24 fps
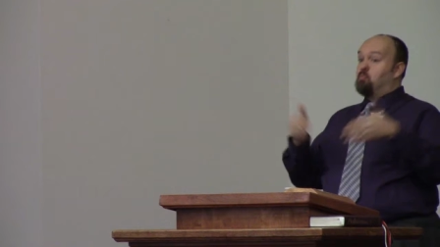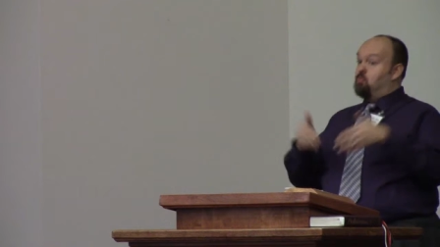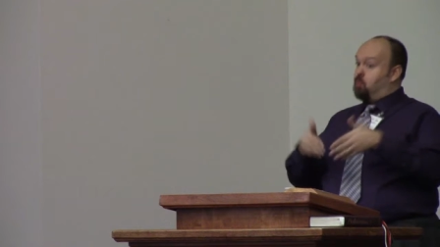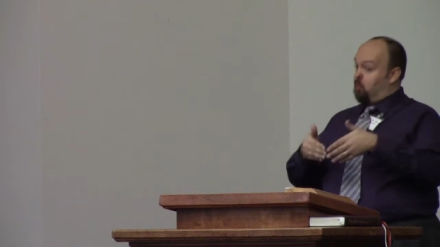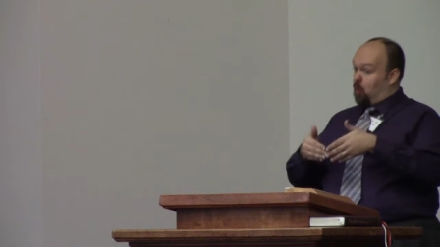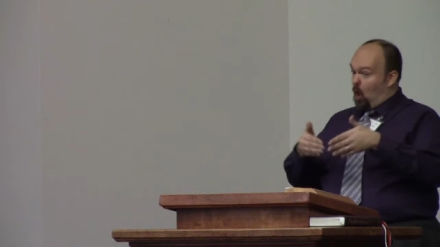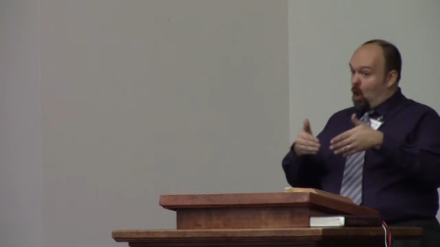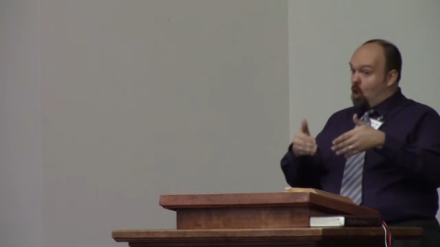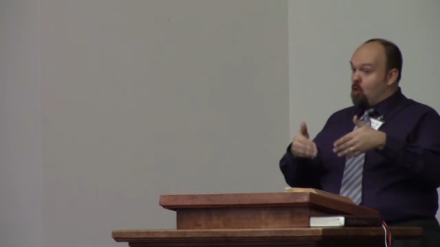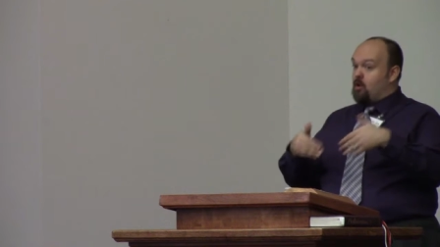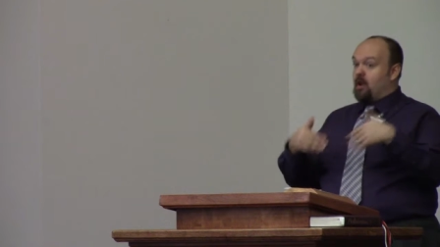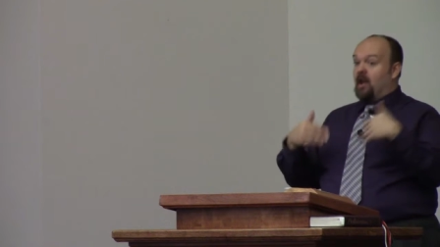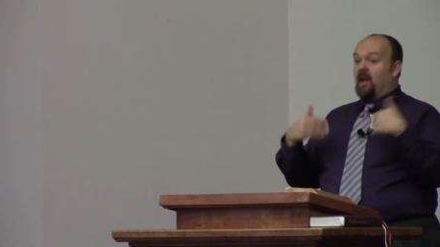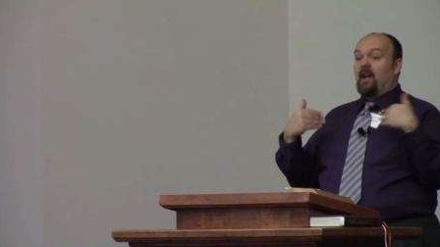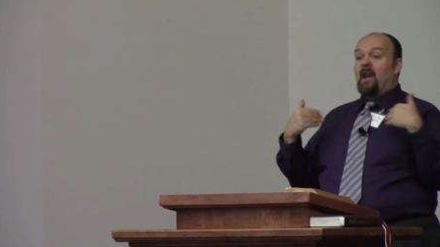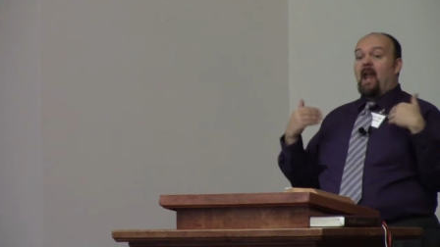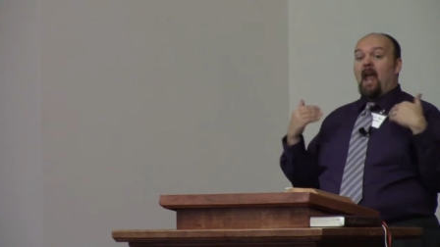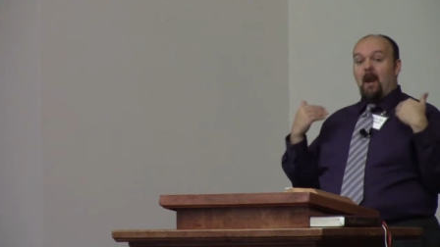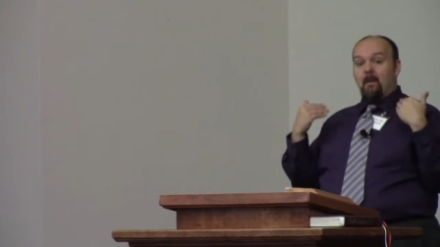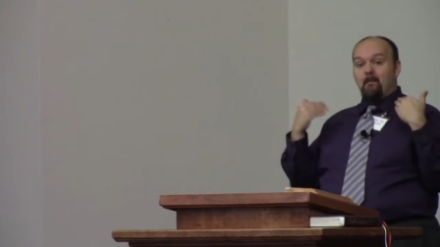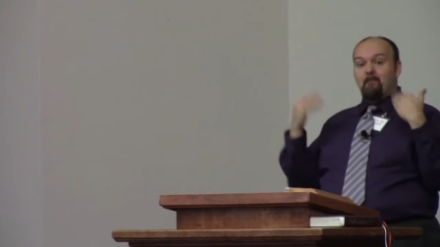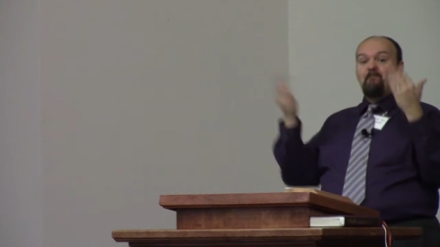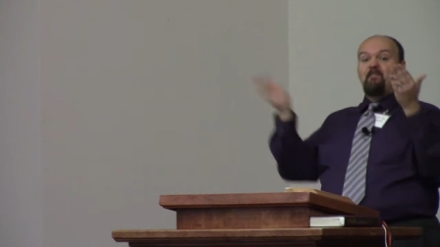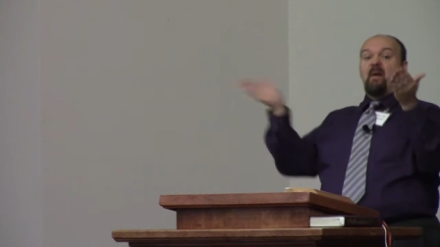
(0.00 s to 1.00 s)
broken
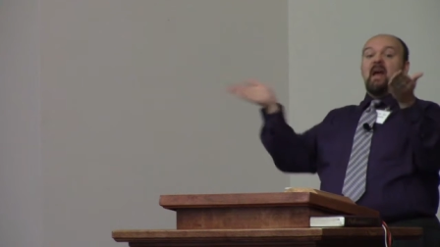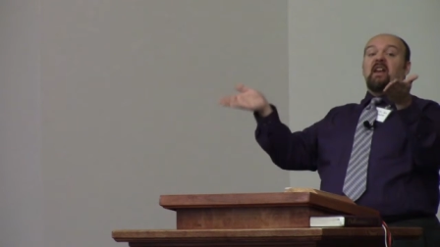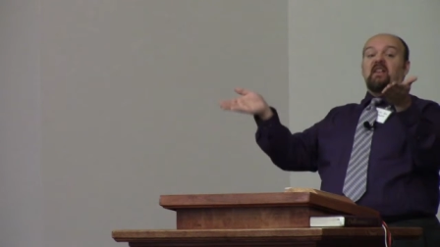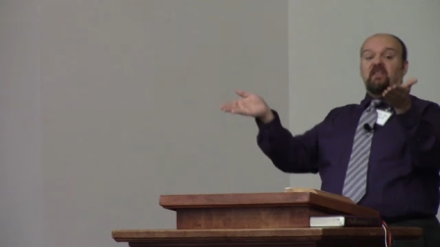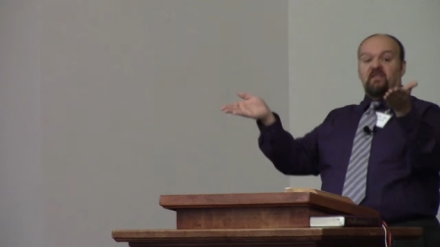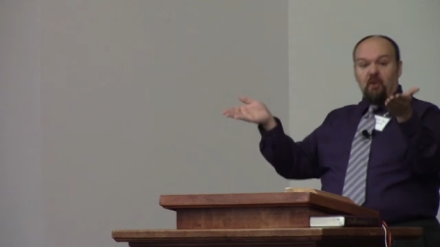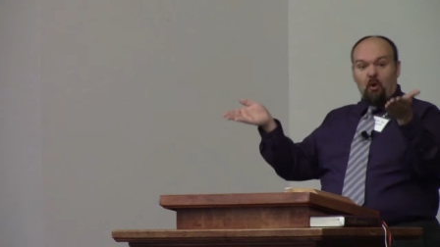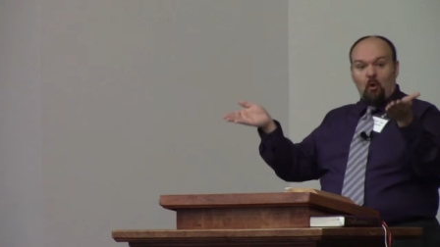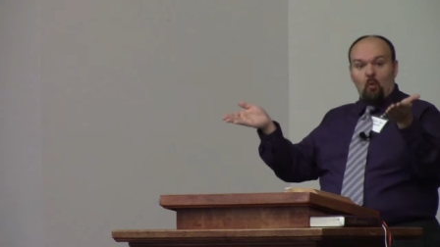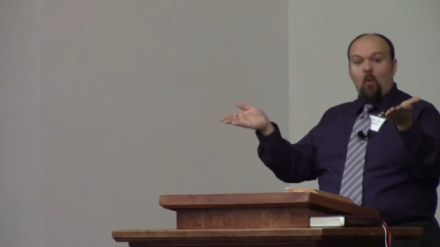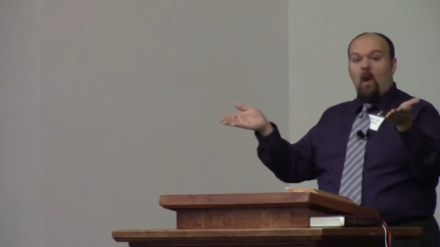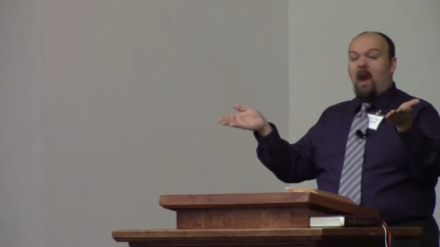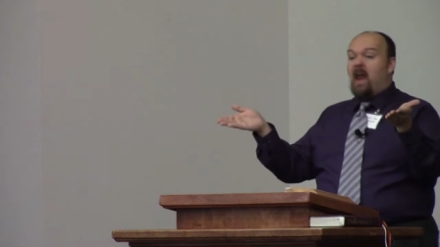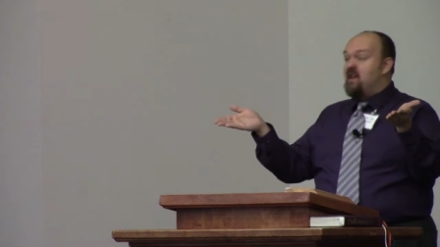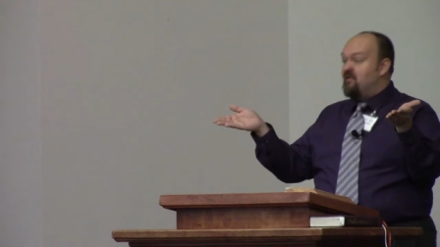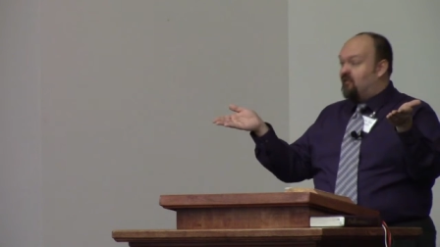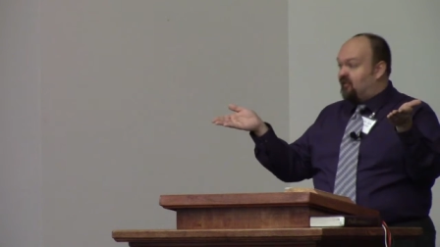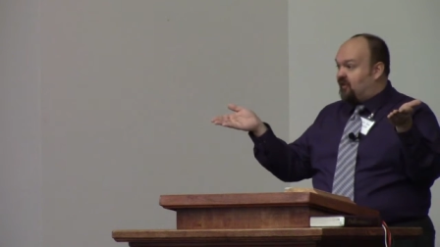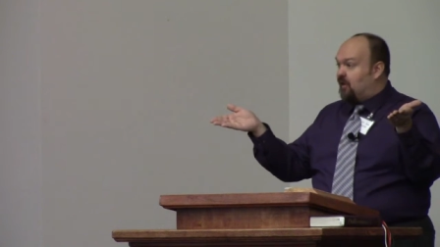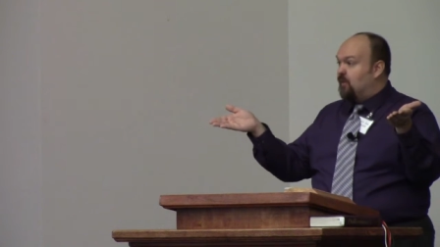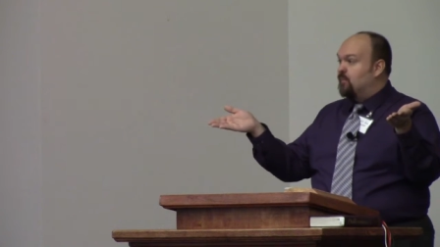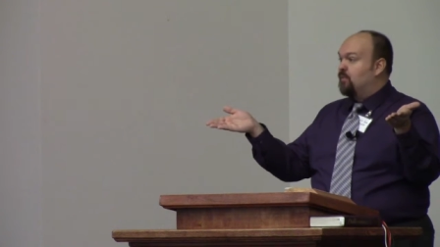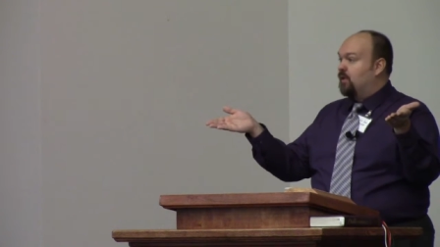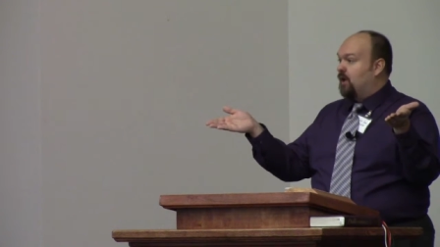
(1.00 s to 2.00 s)
and bent away
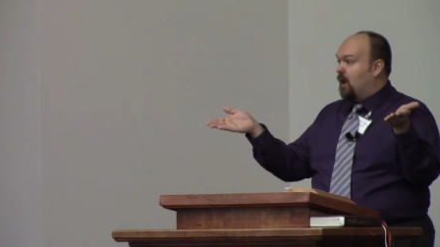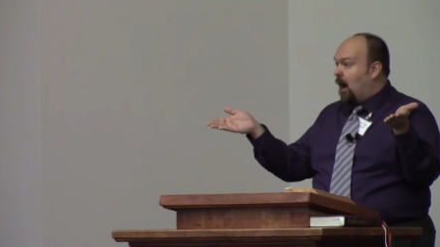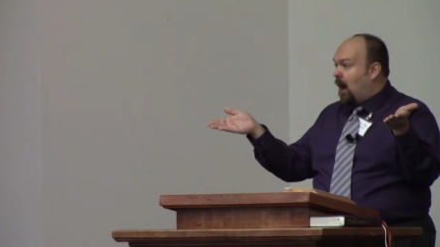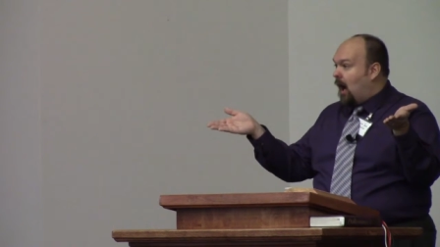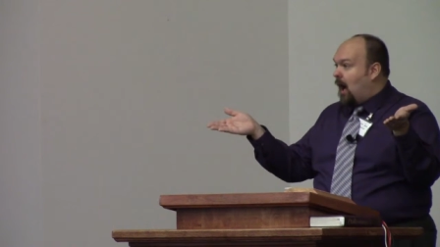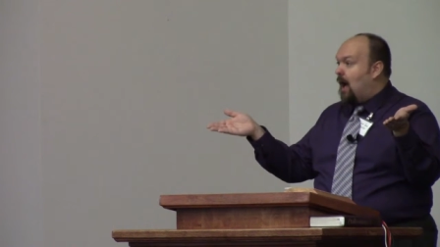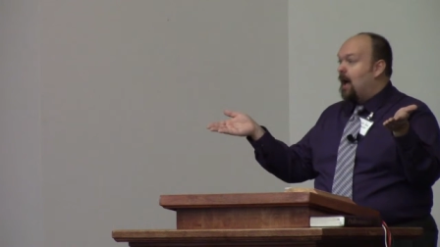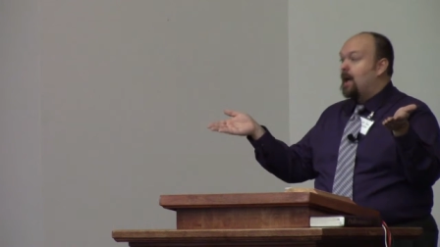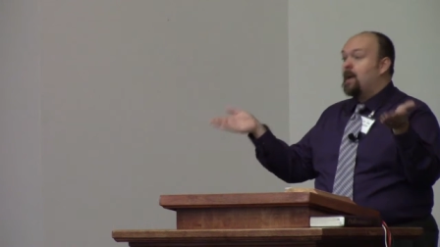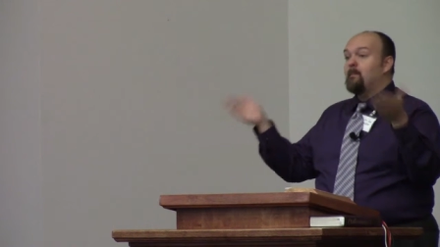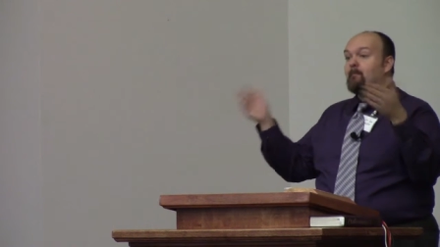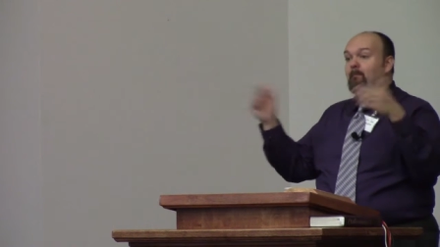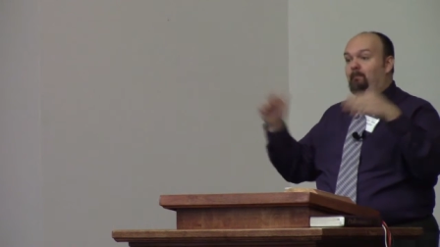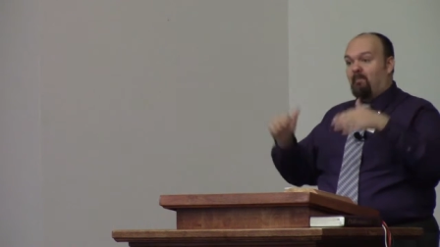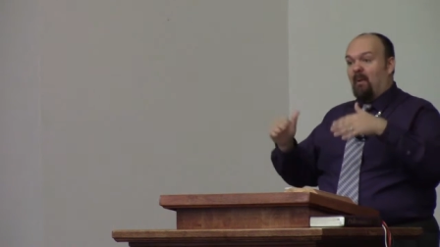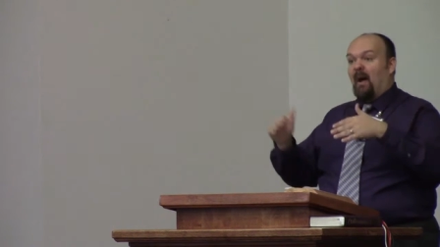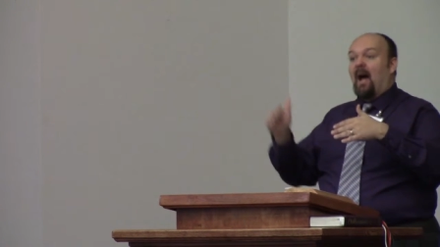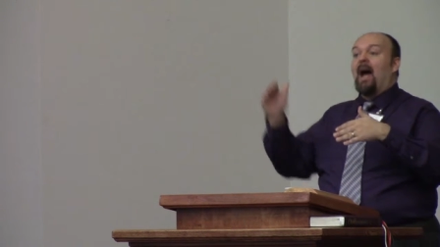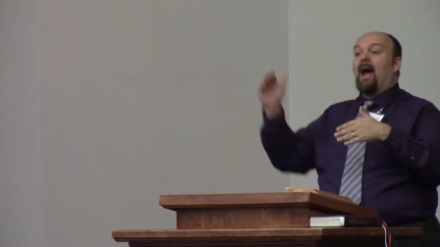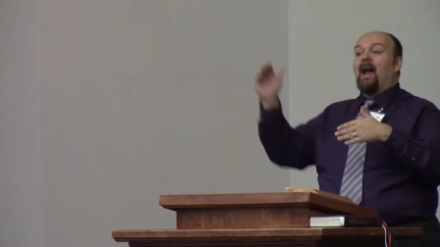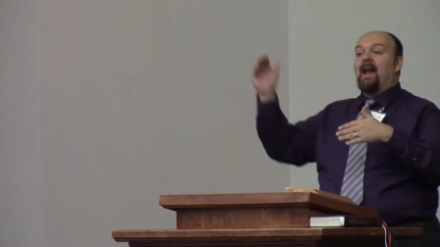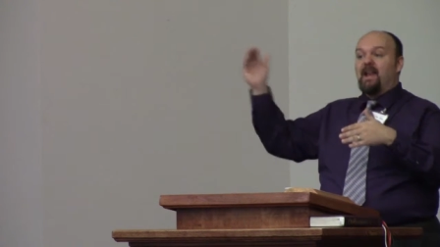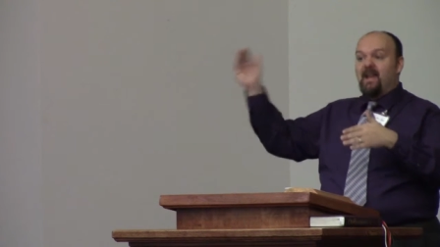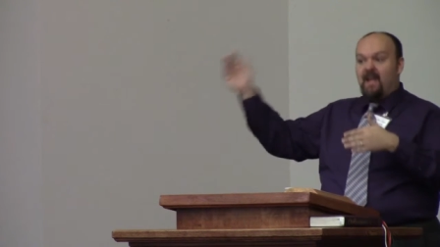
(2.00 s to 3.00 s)
from God
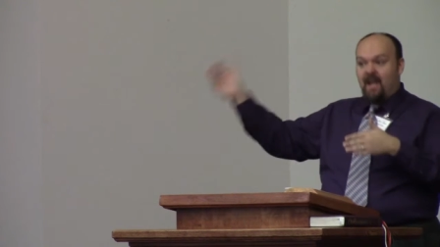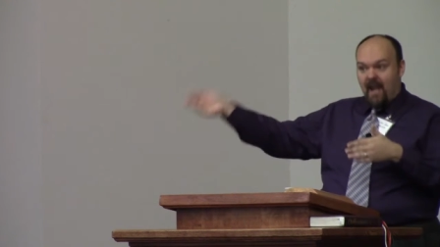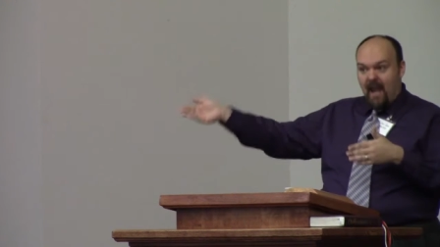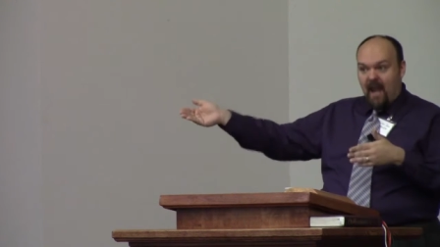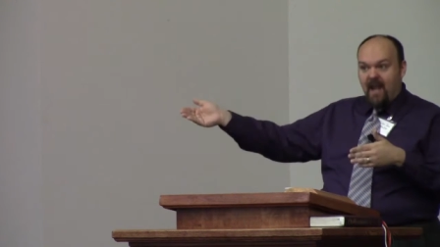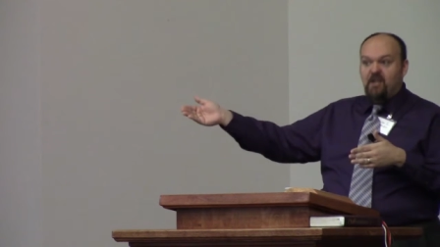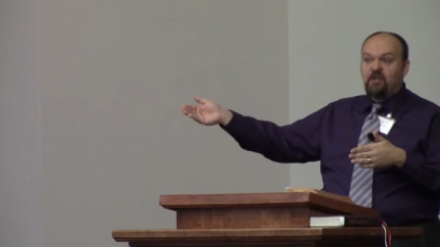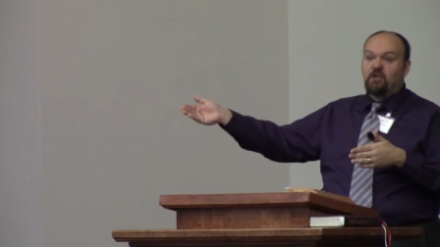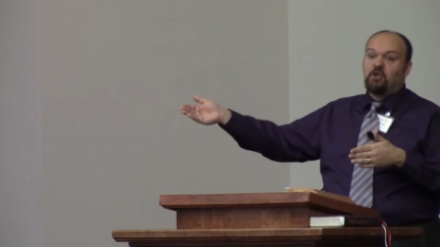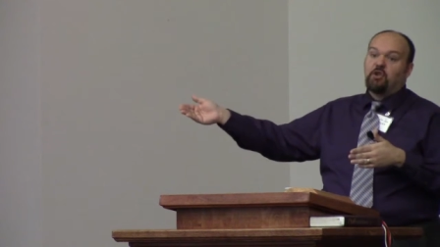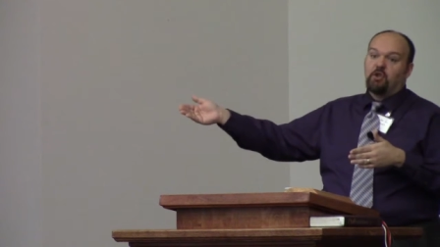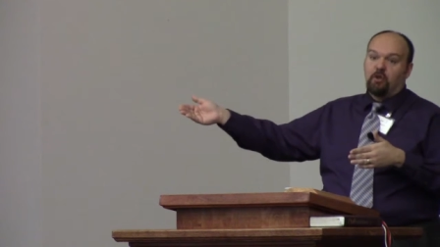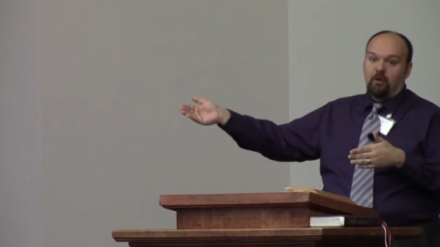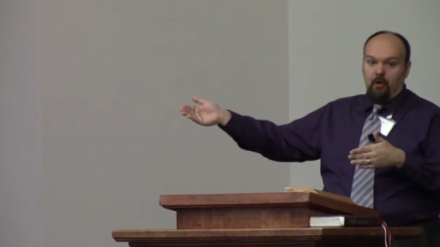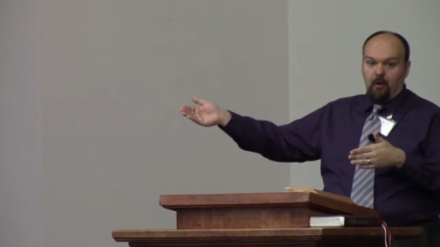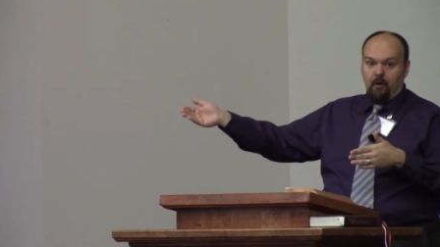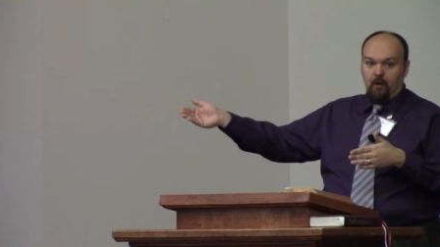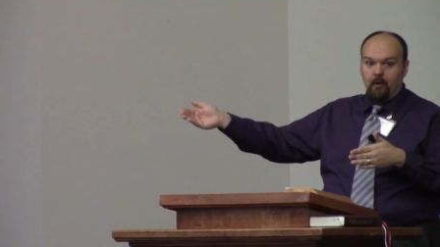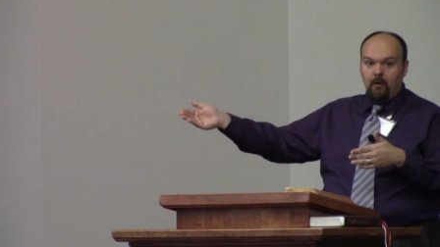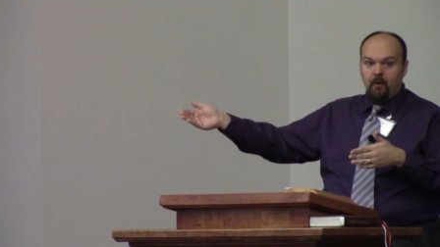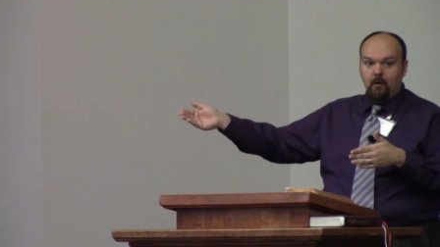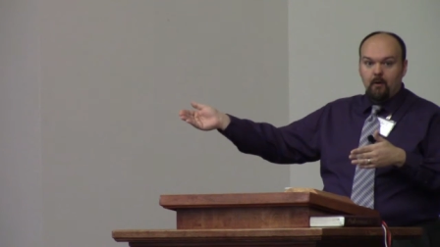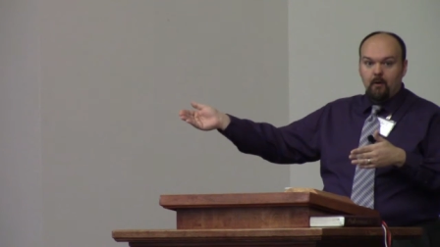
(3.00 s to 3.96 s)
by nature.